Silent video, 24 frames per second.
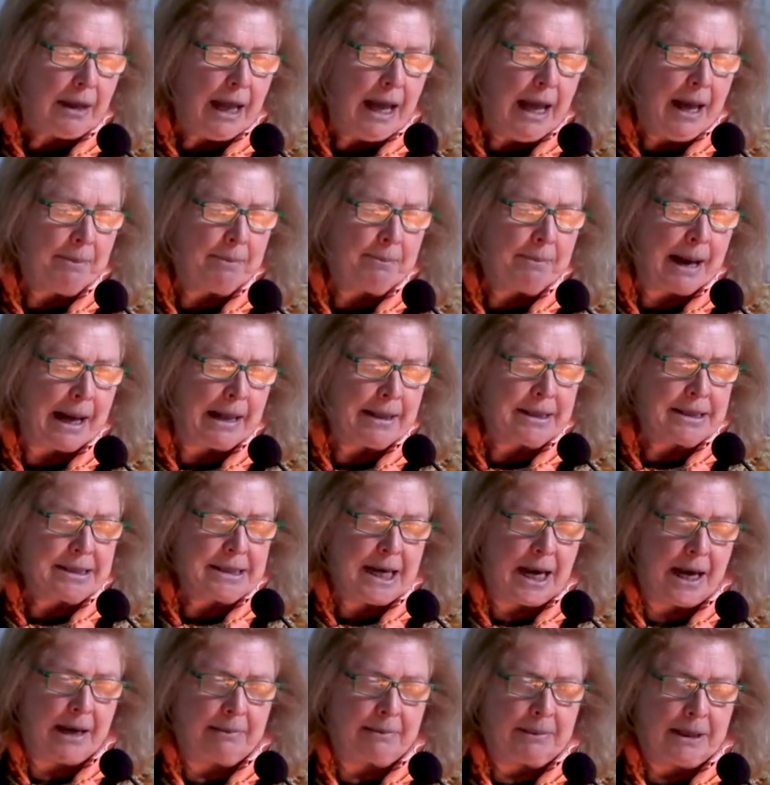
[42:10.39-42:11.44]
And by the
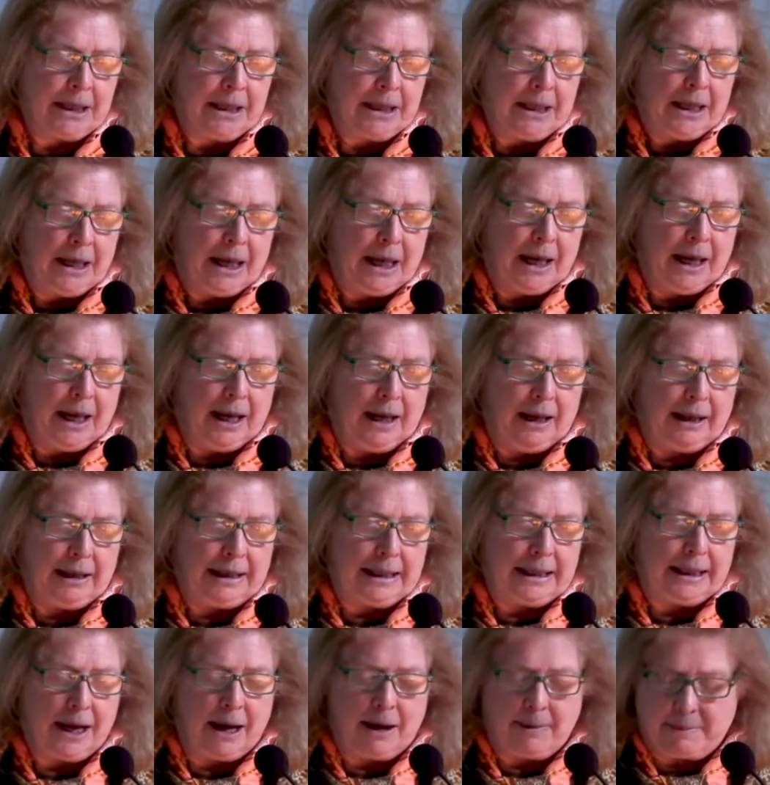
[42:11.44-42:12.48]
time uh,
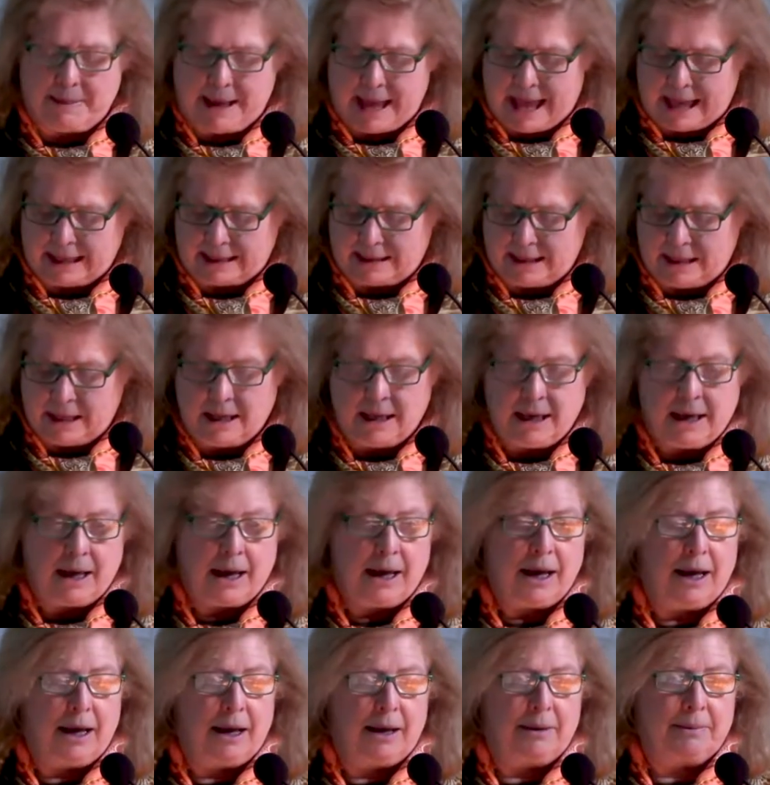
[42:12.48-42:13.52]
he got back,
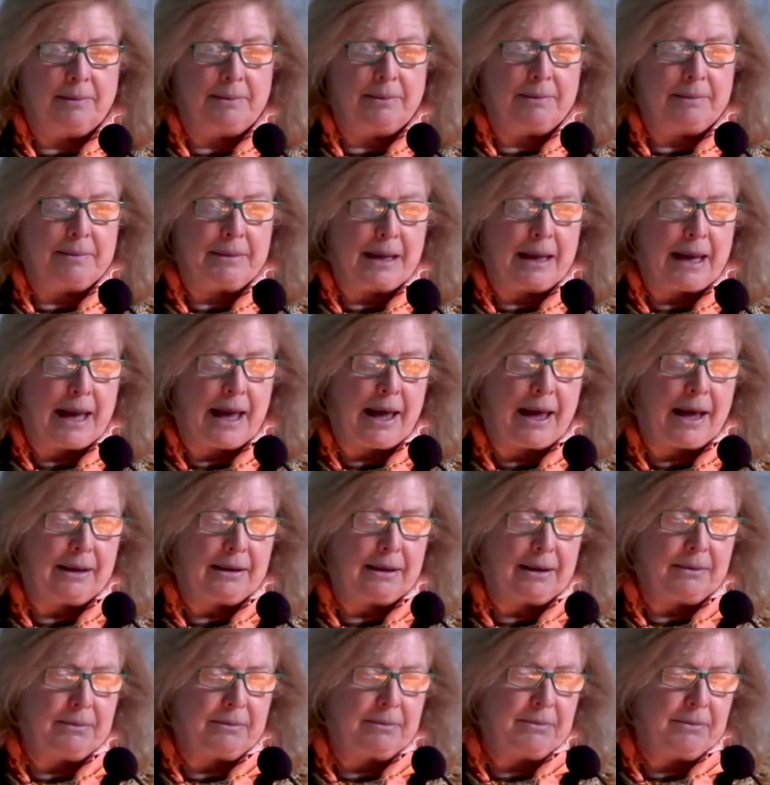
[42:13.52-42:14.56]
uh, um,
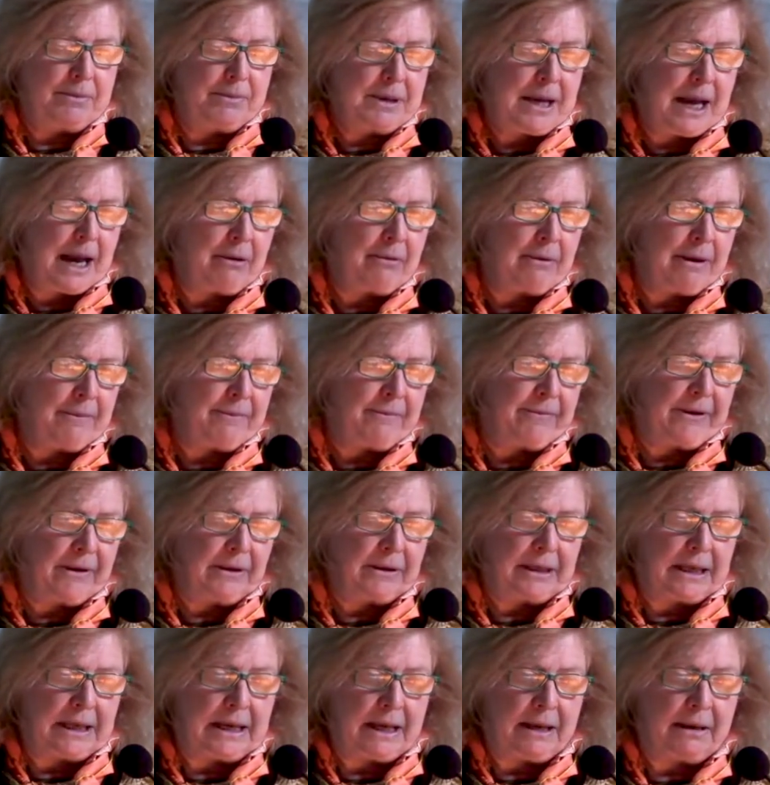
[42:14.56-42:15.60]
uh, Carême
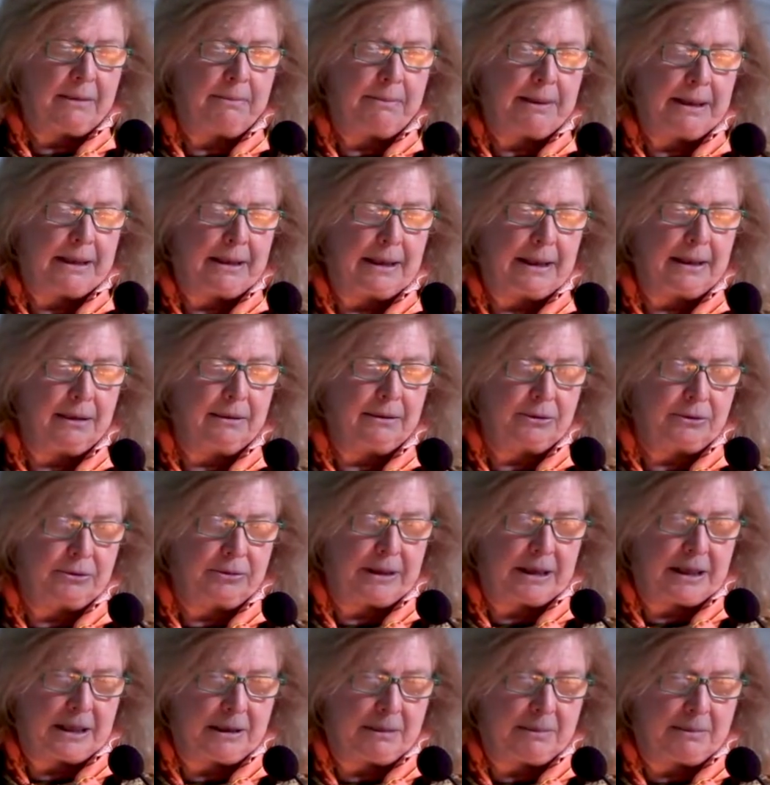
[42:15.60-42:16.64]
felt he had been ill
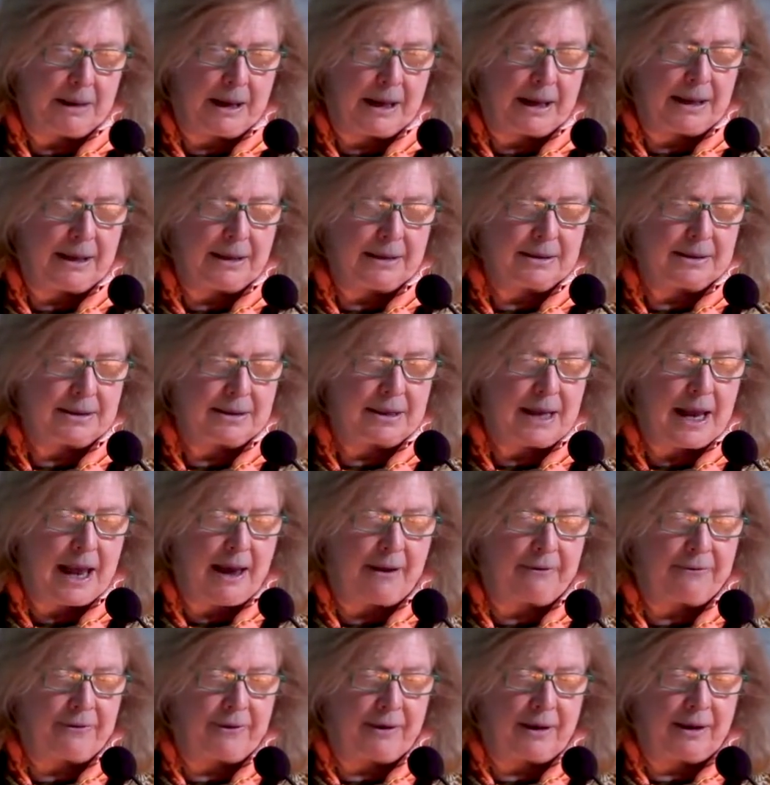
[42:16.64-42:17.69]
treated by his
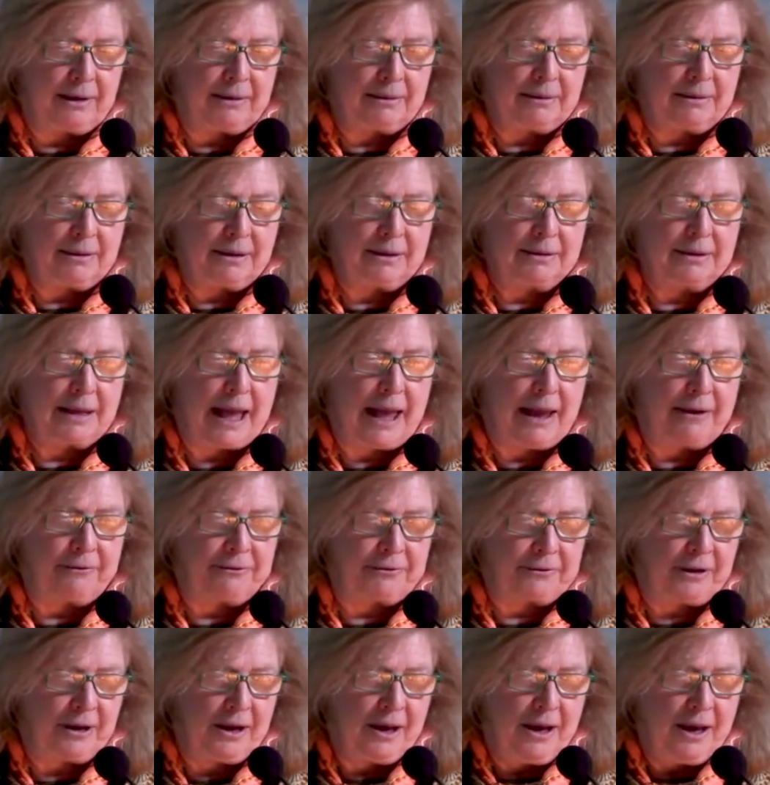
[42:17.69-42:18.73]
staff and
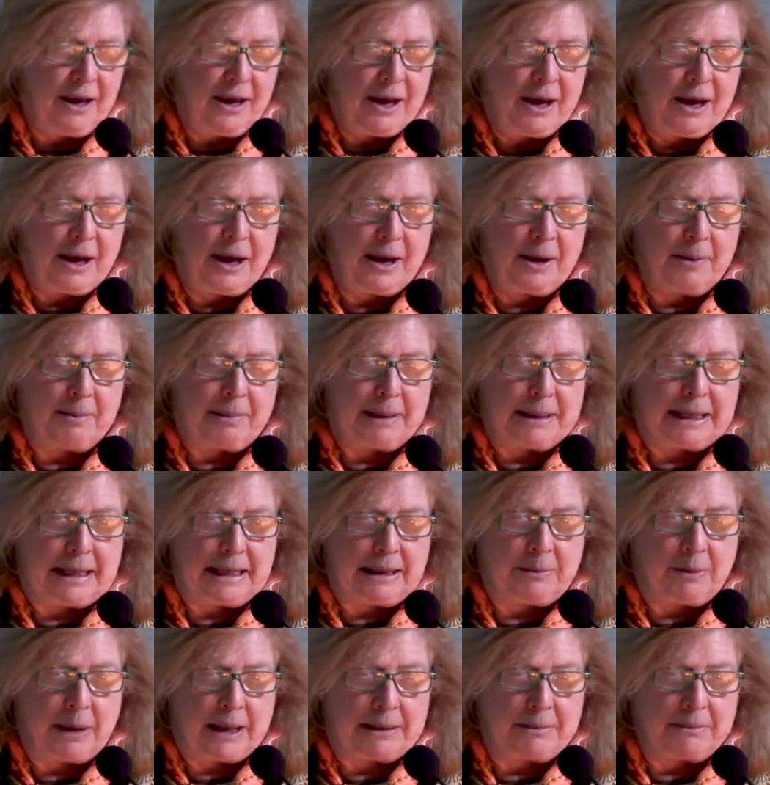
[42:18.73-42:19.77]
left, uh, but
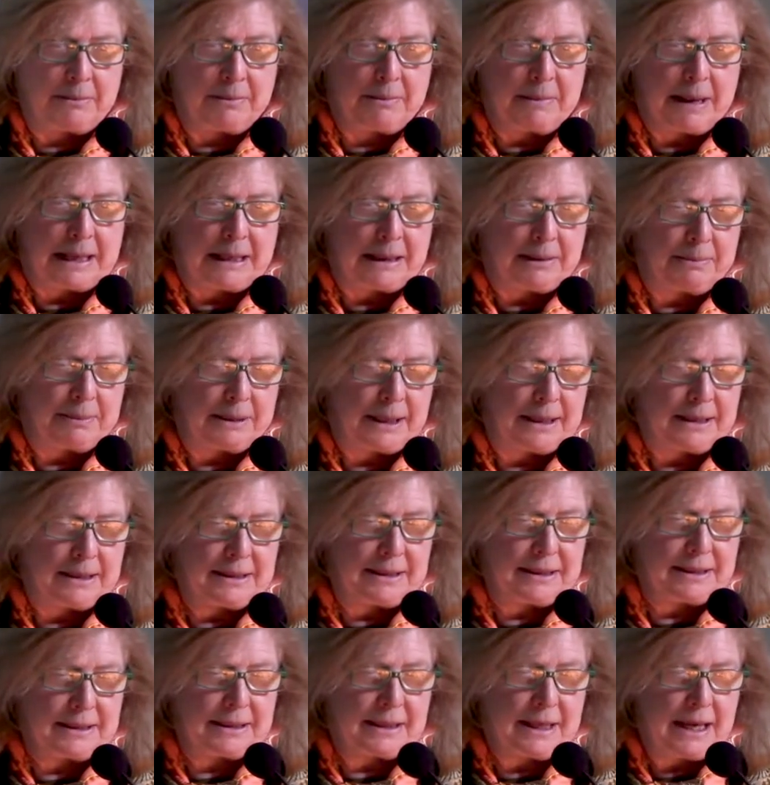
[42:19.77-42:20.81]
he went many
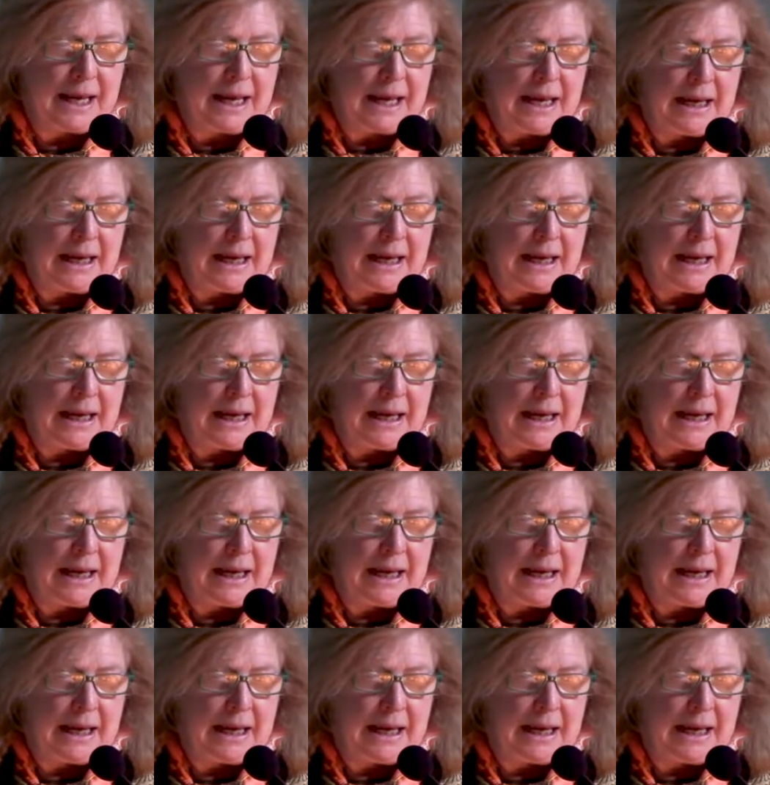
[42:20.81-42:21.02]
places.